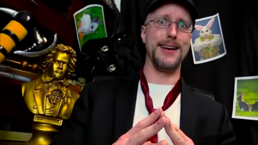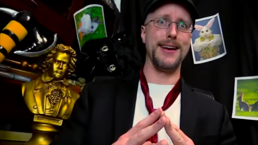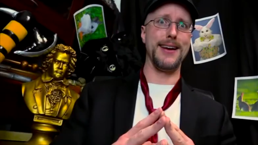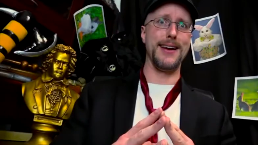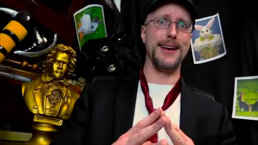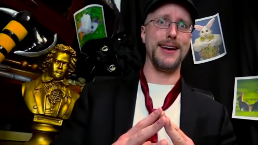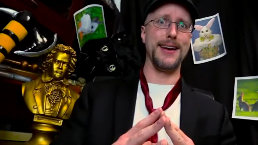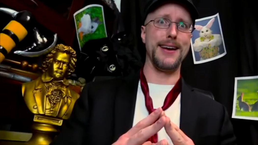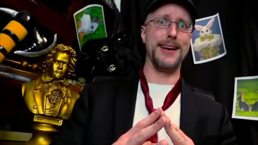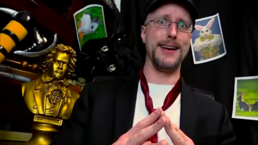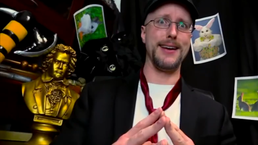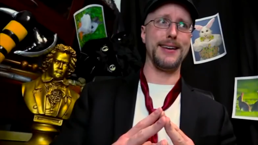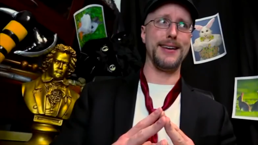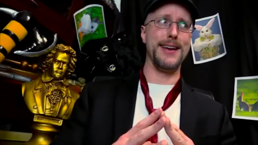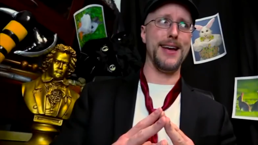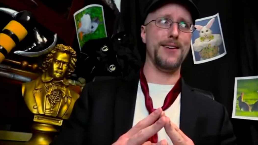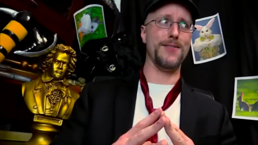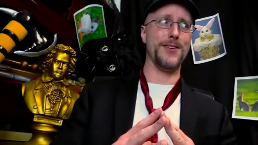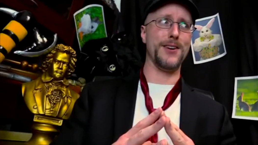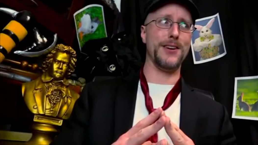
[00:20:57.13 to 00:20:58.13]

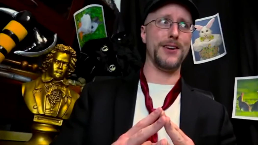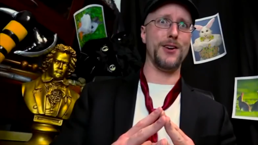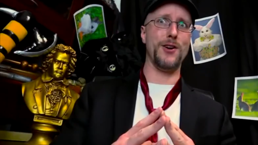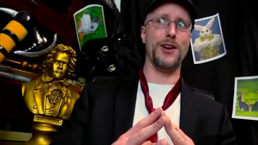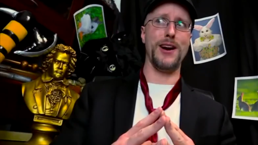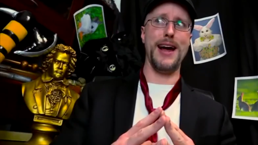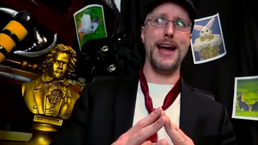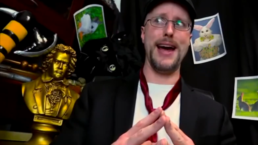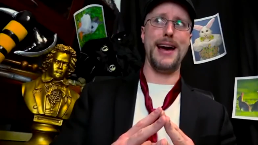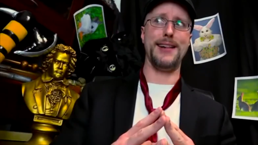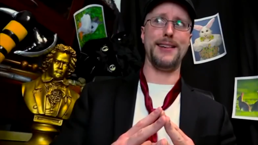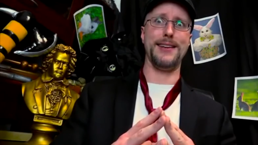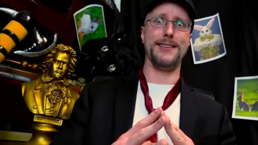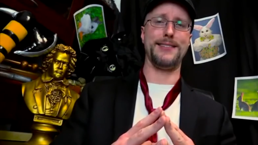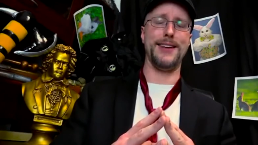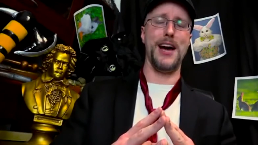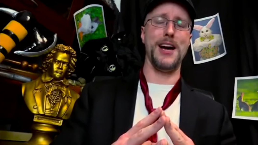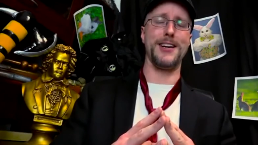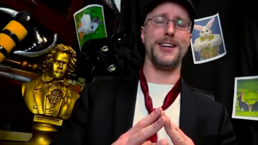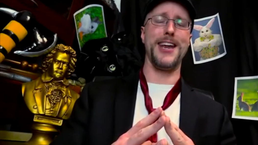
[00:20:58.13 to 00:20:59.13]
Never your
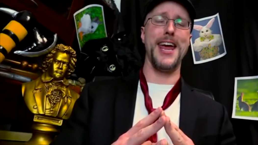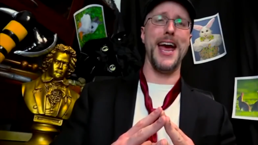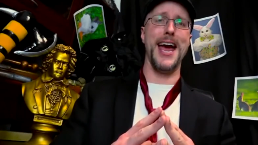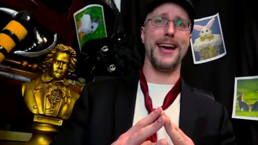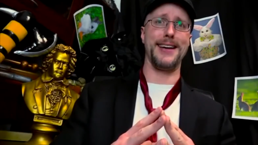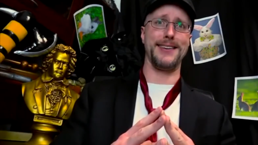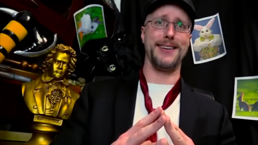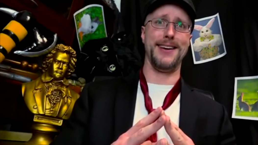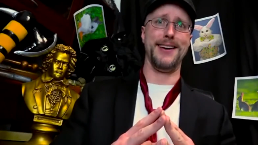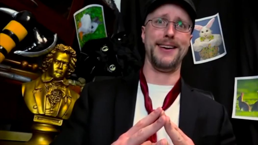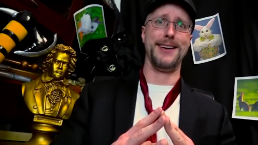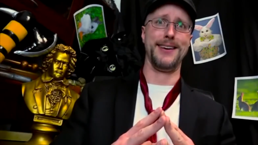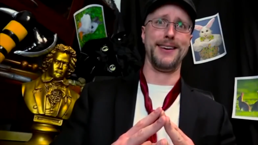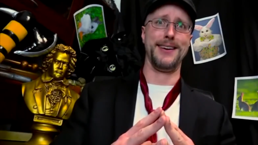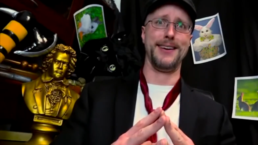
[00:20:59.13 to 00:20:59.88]
Alice again!